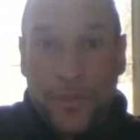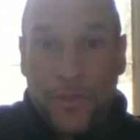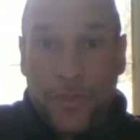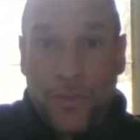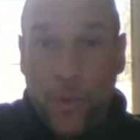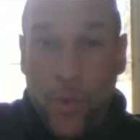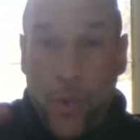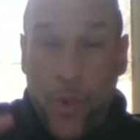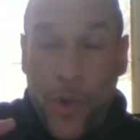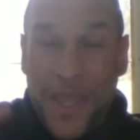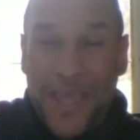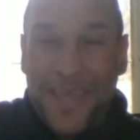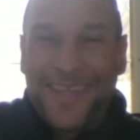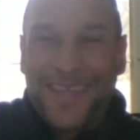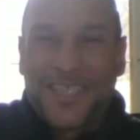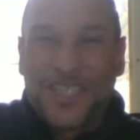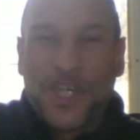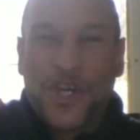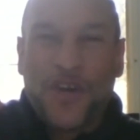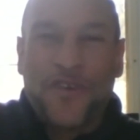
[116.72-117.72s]
The way
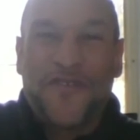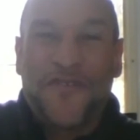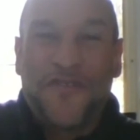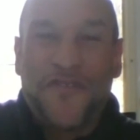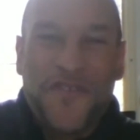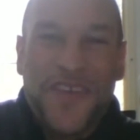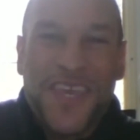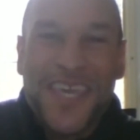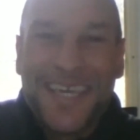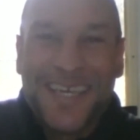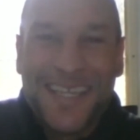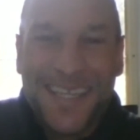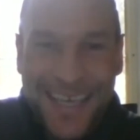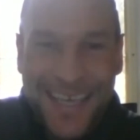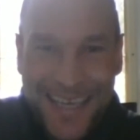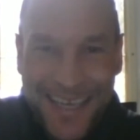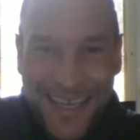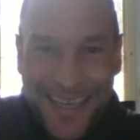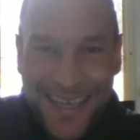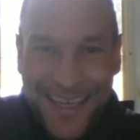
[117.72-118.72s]
that you're
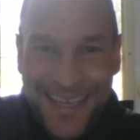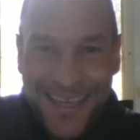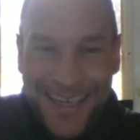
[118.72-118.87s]
feeling